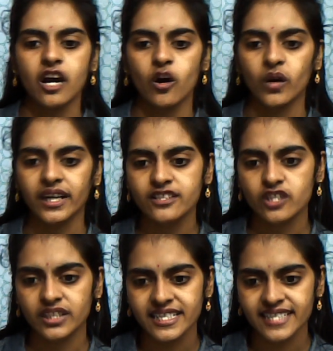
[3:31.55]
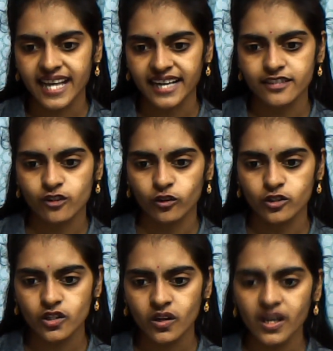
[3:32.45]
Okay, so this side is
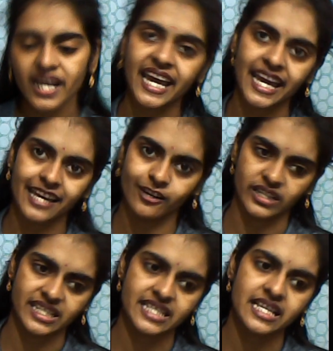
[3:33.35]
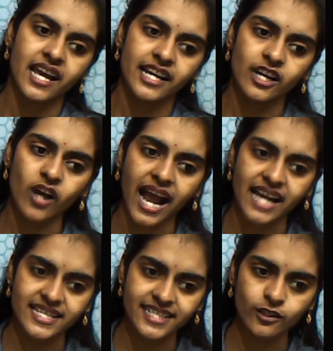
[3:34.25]
also a units. Now
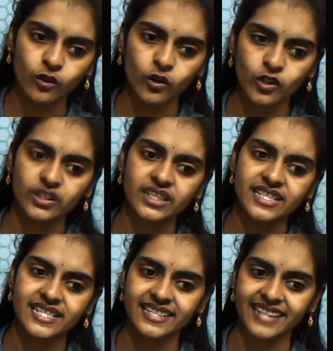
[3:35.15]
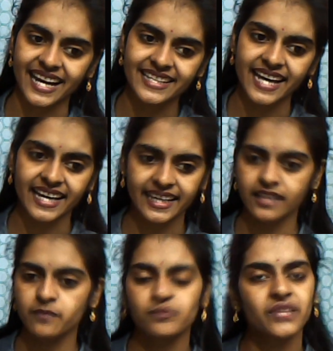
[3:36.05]
as I told you, this is a right
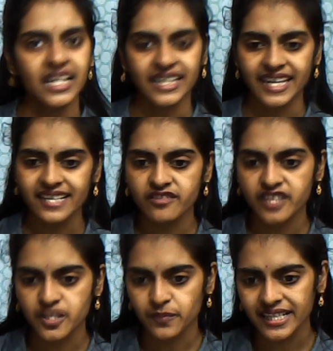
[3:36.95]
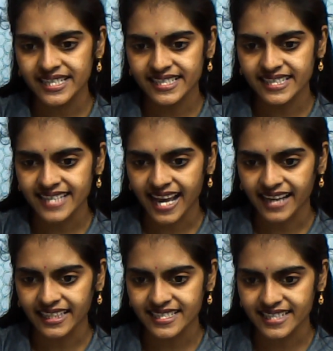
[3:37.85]
angle. Yes, which means this
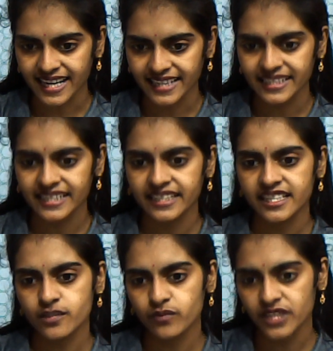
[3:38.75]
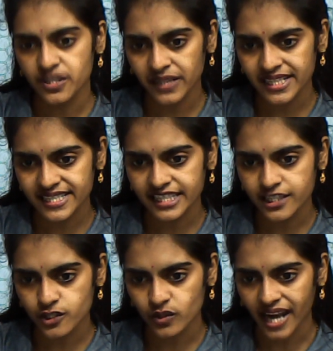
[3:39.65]
angle is 90 degrees, which means
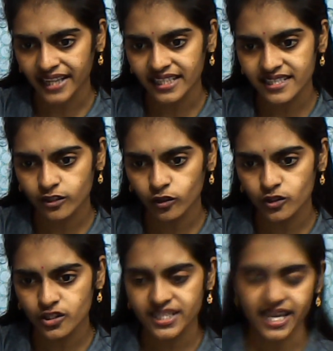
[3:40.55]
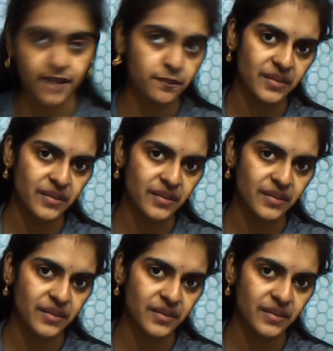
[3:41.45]
these two angles are also same.